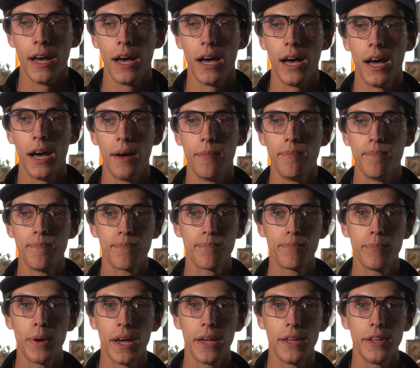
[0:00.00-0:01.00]

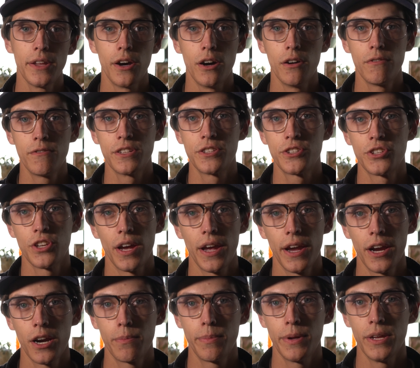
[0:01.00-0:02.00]
But, you know, if it's a
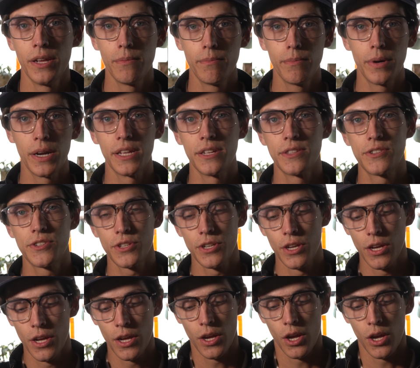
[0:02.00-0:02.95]
hairpin, but it's